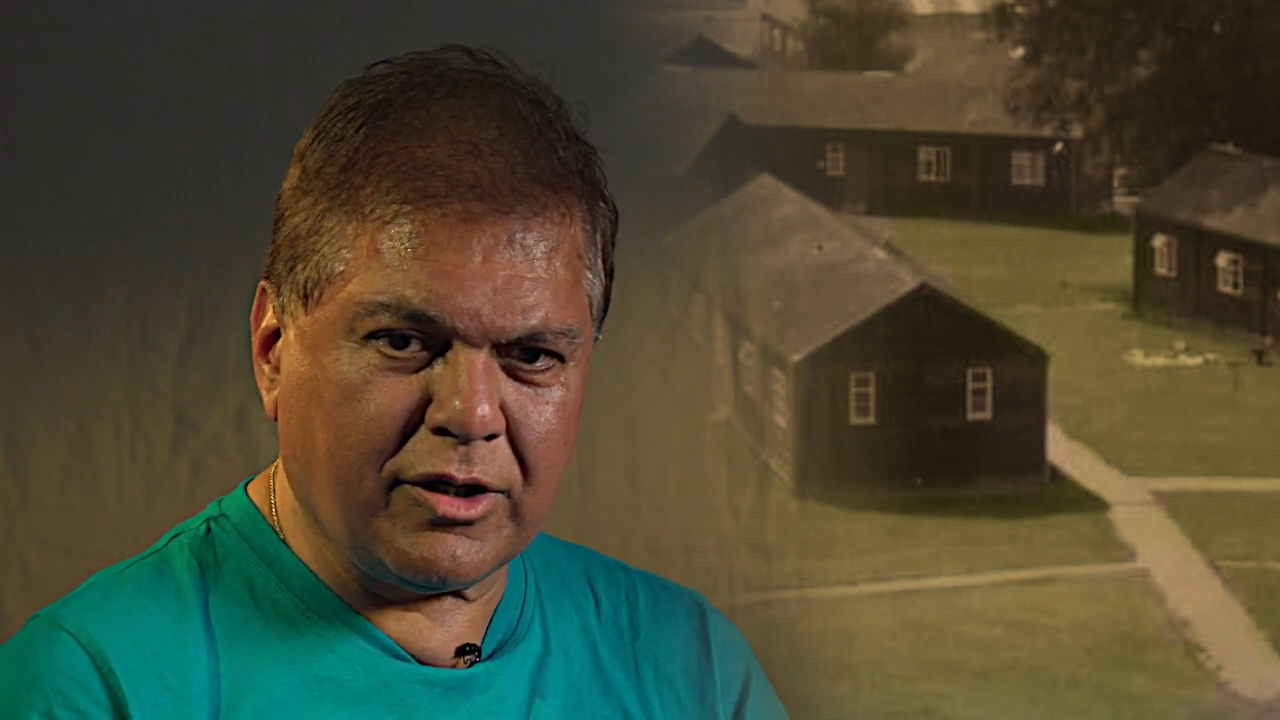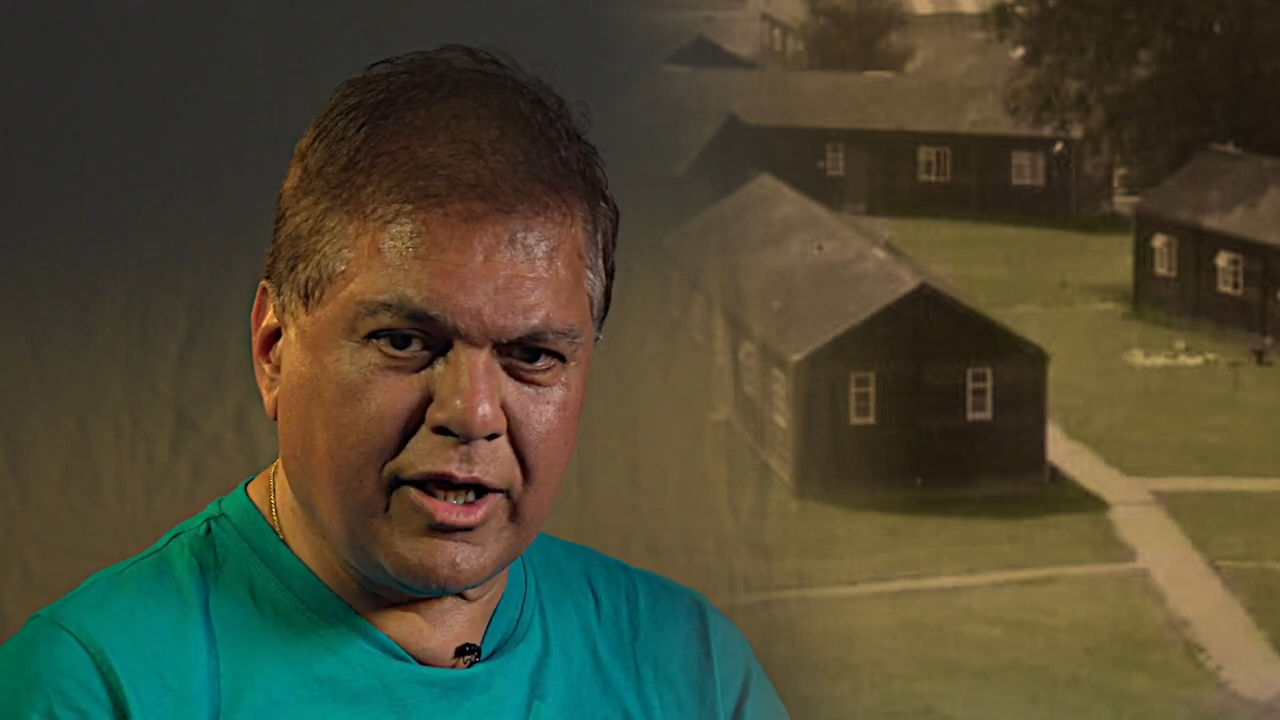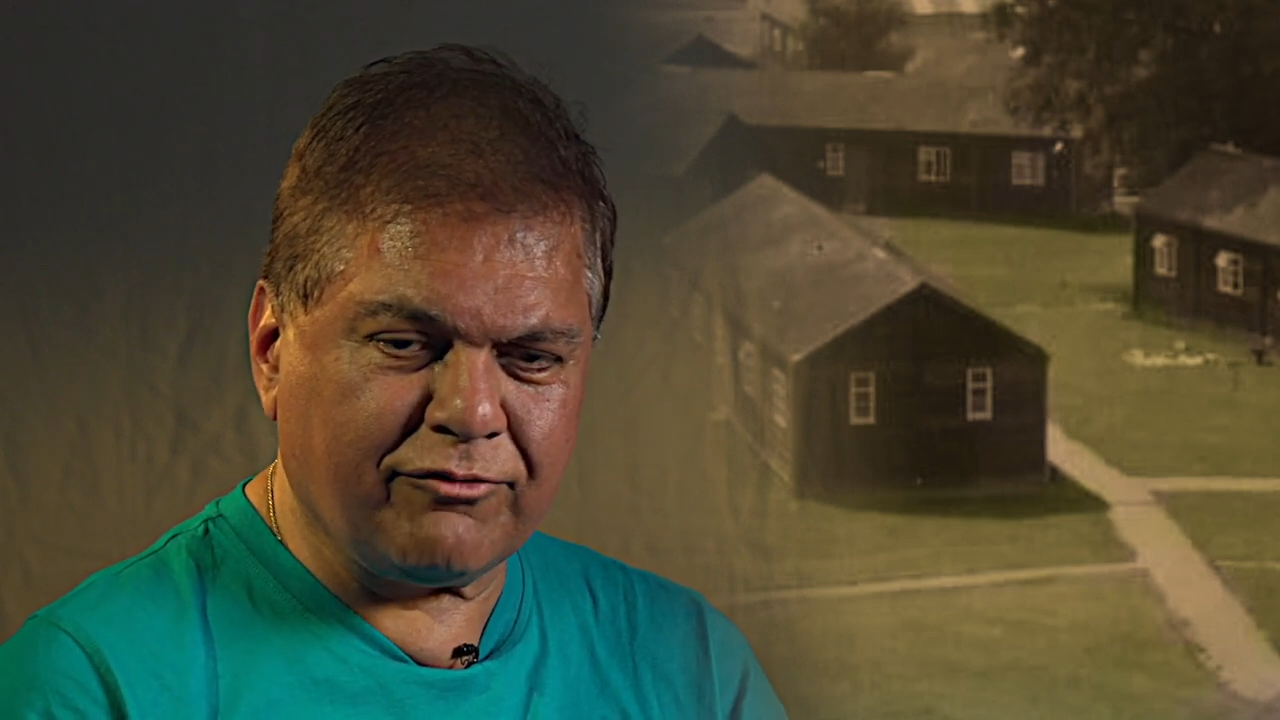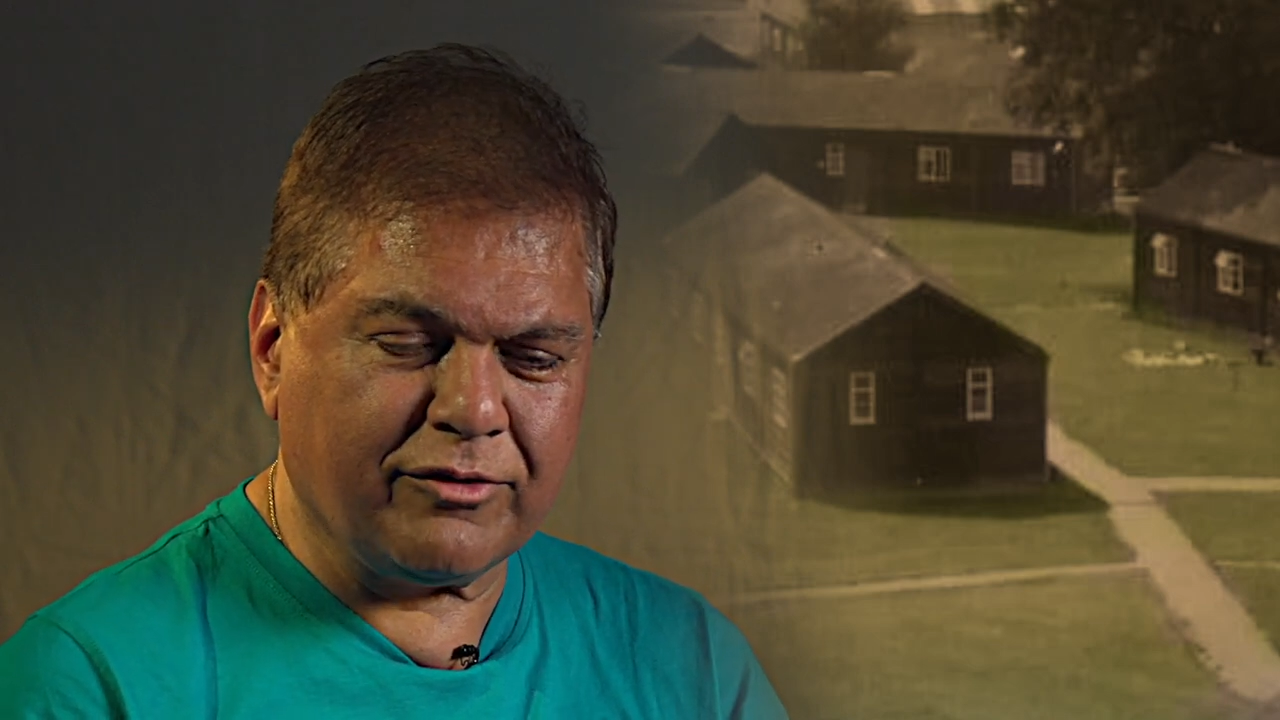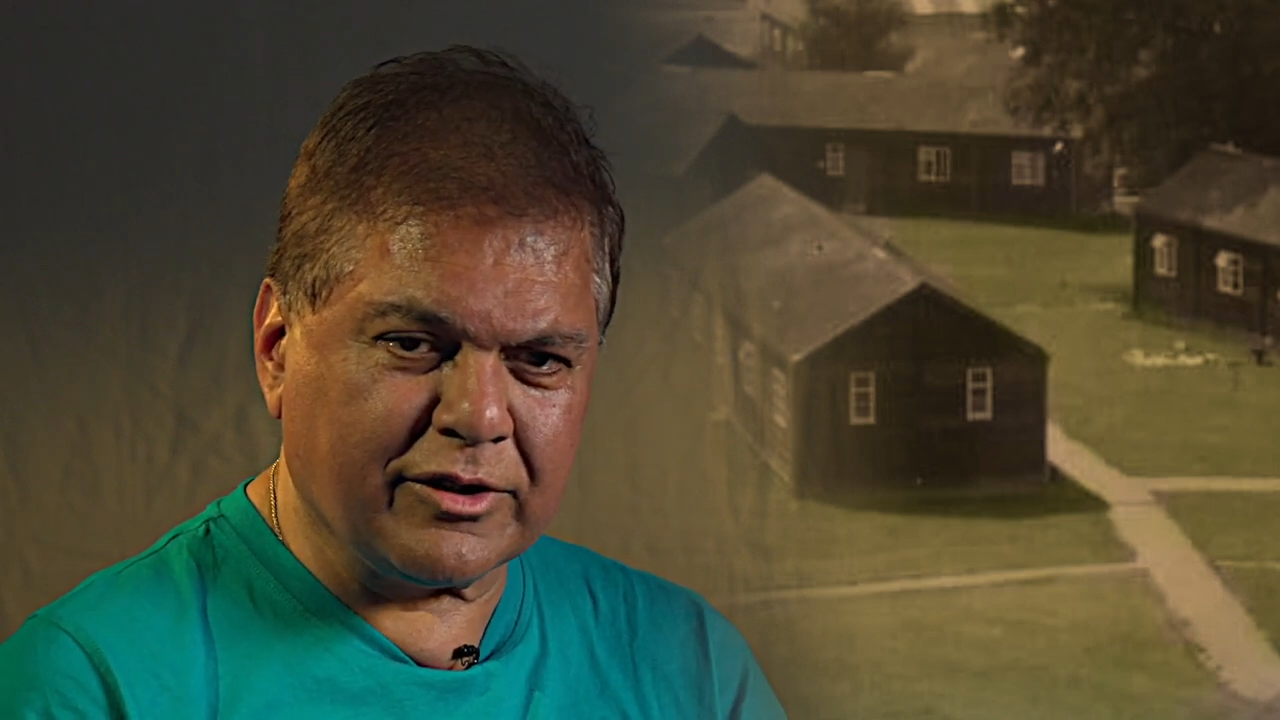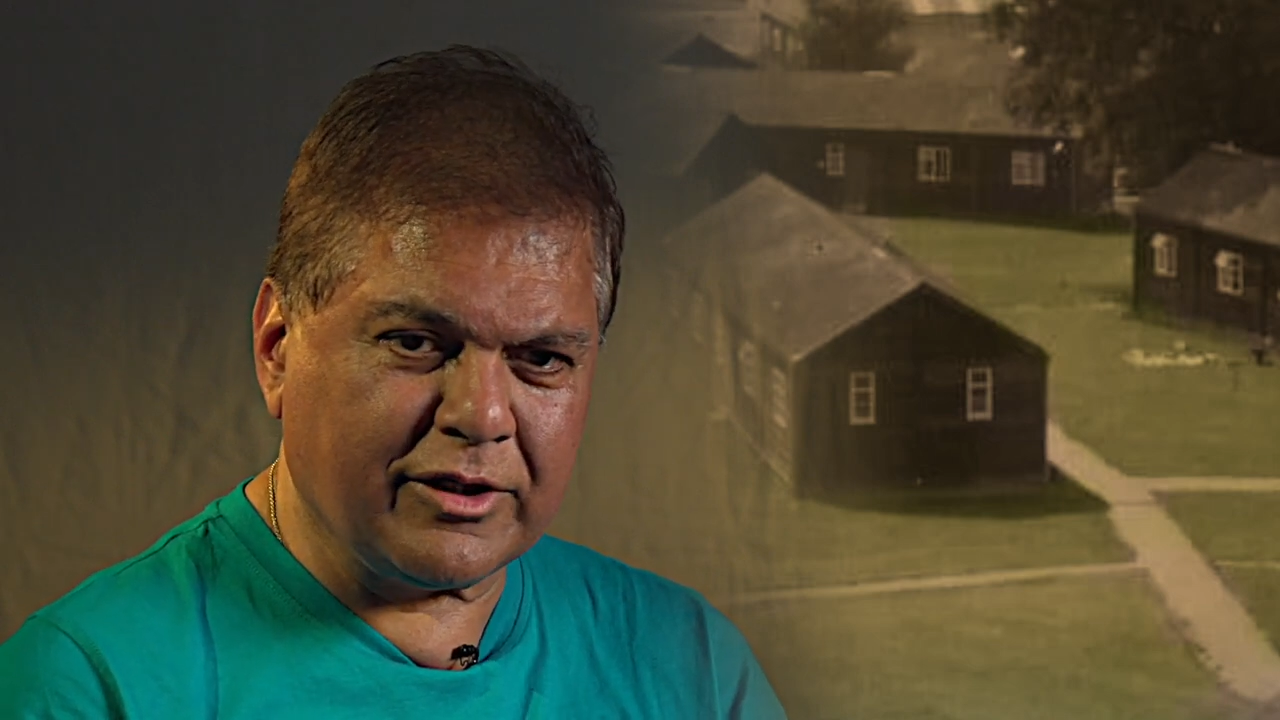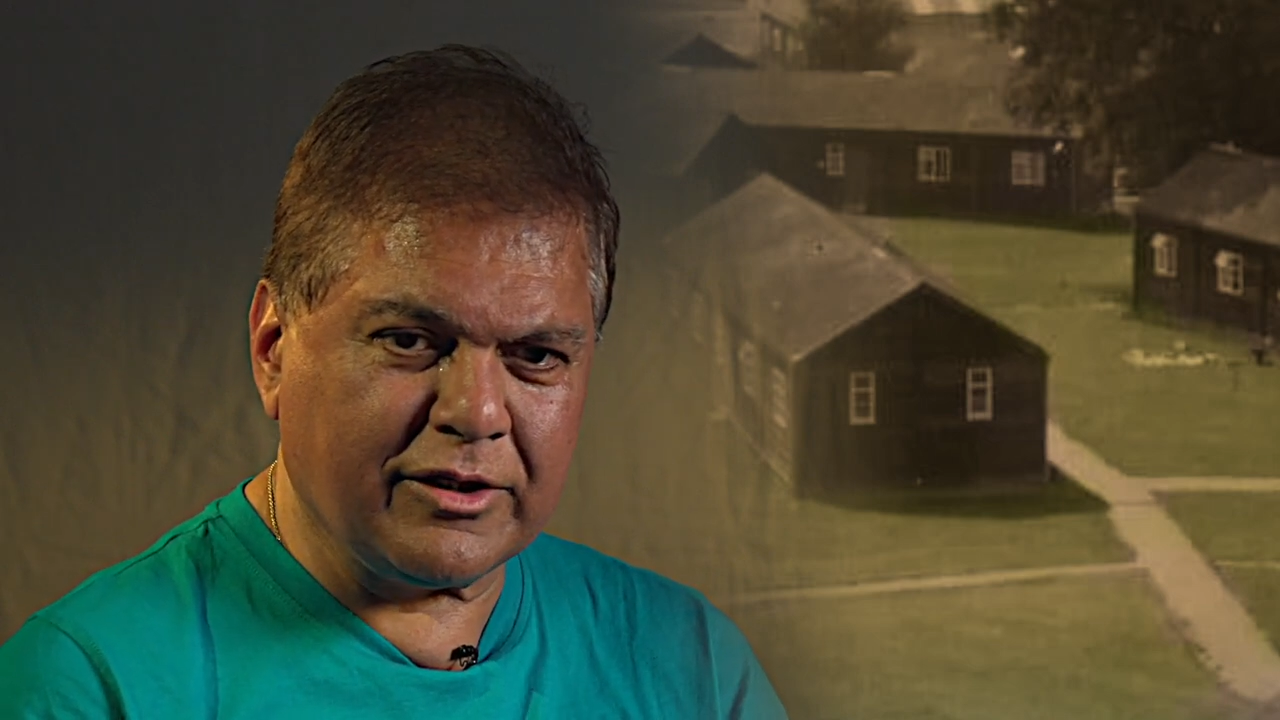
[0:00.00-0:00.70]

effort that